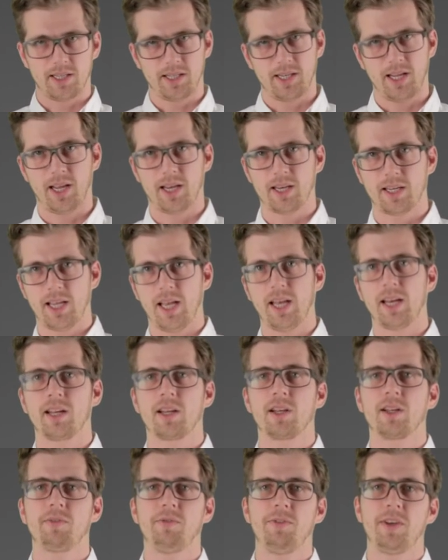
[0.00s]
and then
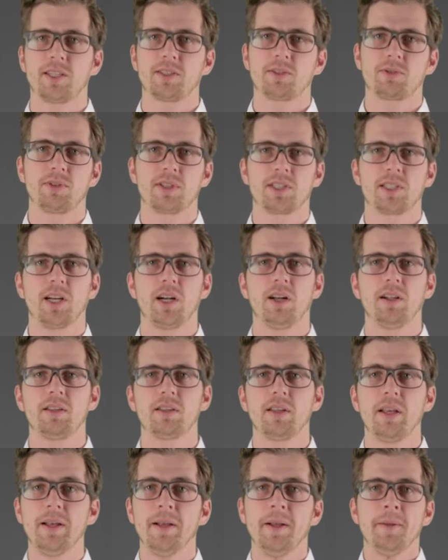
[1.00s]
getting a fixed
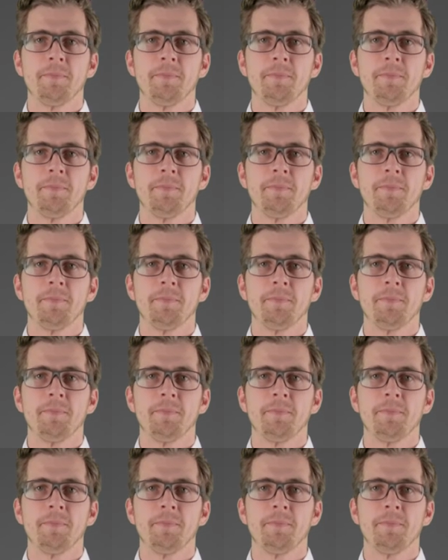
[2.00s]
result.